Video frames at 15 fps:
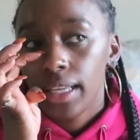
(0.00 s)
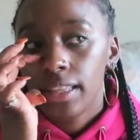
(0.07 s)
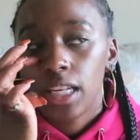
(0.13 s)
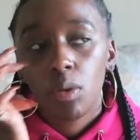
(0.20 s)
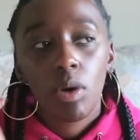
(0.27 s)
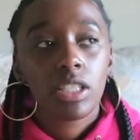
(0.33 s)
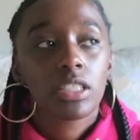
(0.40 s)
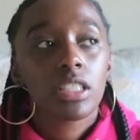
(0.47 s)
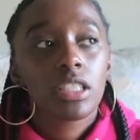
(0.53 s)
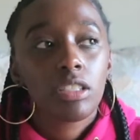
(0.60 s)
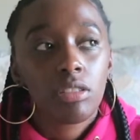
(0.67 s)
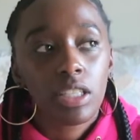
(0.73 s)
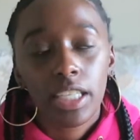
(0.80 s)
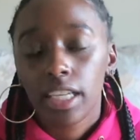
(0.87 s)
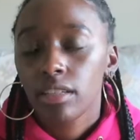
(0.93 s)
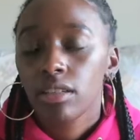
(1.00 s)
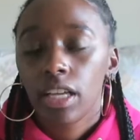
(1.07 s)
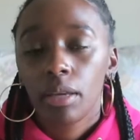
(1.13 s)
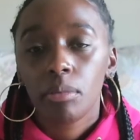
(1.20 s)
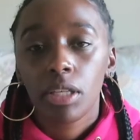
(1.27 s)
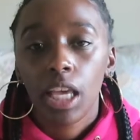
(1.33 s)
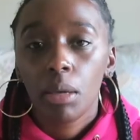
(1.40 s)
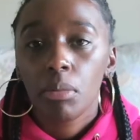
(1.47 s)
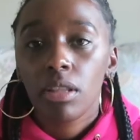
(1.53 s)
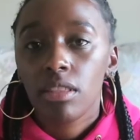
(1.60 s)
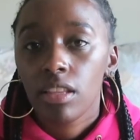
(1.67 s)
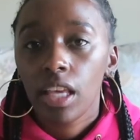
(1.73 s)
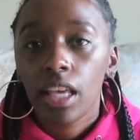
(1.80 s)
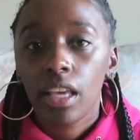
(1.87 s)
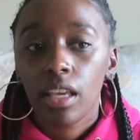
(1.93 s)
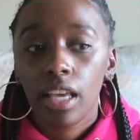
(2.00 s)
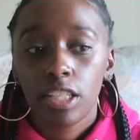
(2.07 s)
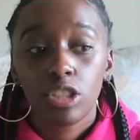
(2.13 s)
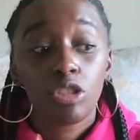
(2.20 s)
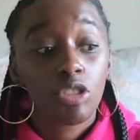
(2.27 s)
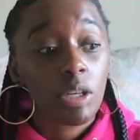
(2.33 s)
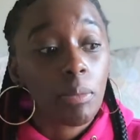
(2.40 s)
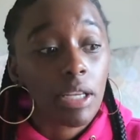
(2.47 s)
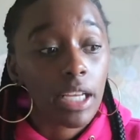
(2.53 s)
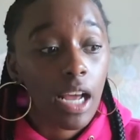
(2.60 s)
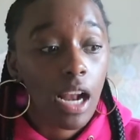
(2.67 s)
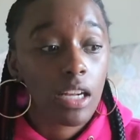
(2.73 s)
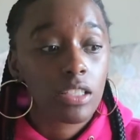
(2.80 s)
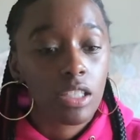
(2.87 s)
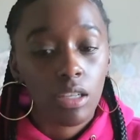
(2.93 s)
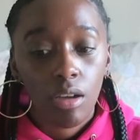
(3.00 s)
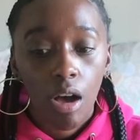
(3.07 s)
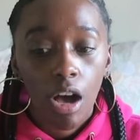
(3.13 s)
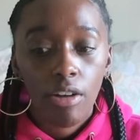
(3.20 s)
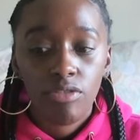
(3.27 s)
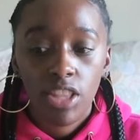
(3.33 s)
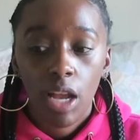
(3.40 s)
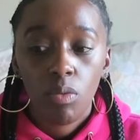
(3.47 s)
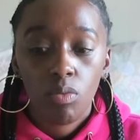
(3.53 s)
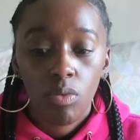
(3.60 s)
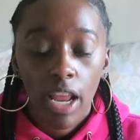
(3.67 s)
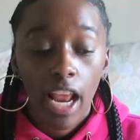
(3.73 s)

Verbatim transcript: And then it wasn't until the internet became a thing and streaming kind of took off that